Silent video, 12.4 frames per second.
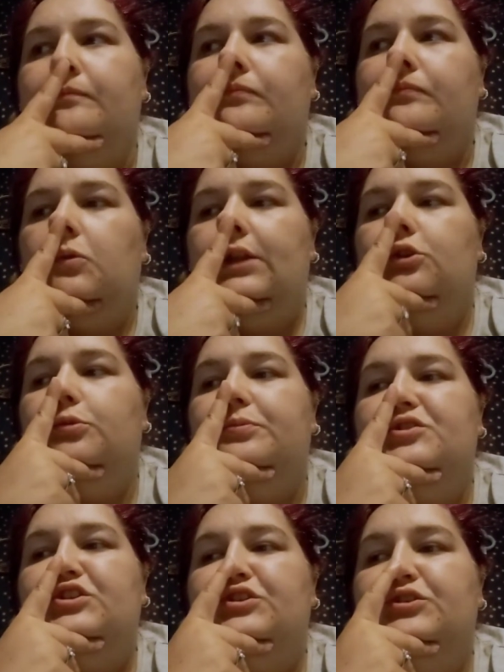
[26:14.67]
Went up
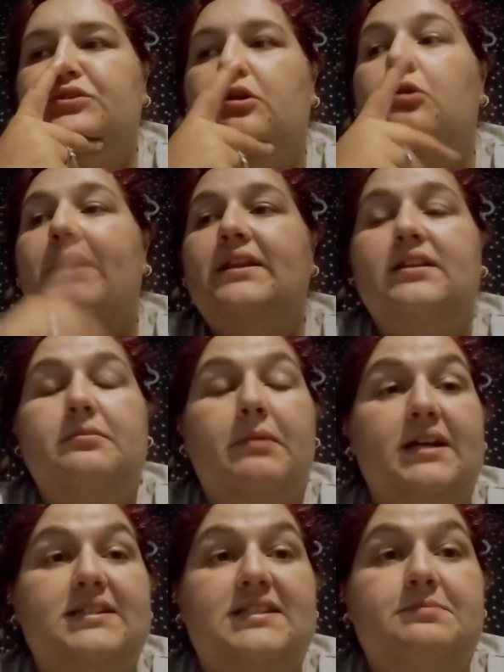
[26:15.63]
to, oh, went into
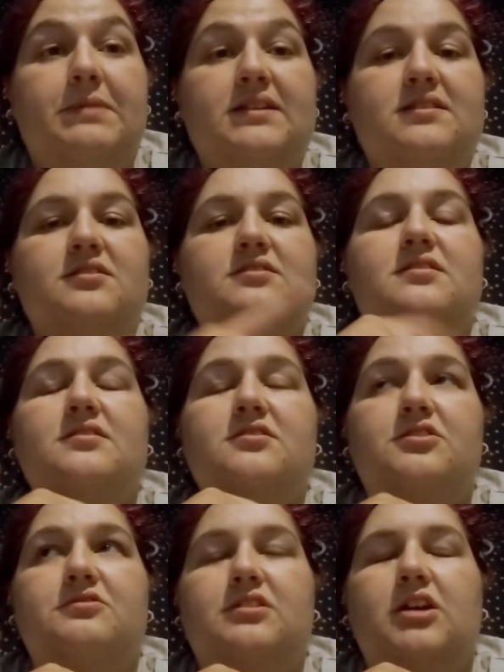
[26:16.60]
Marks and Spencer's.
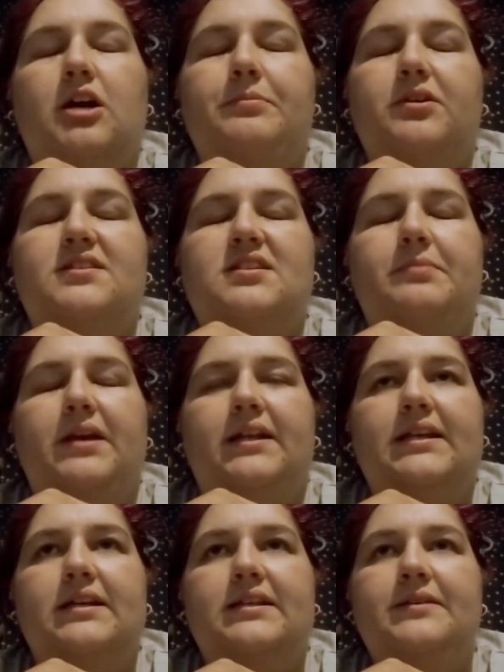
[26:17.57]
Susan got a Percy the Pig
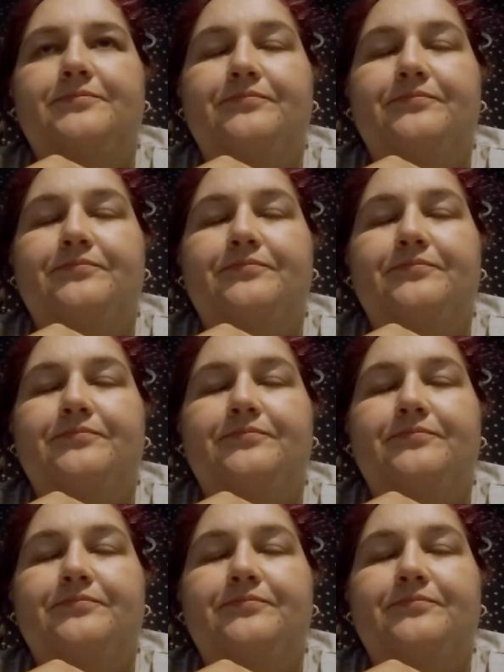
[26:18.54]
teddy.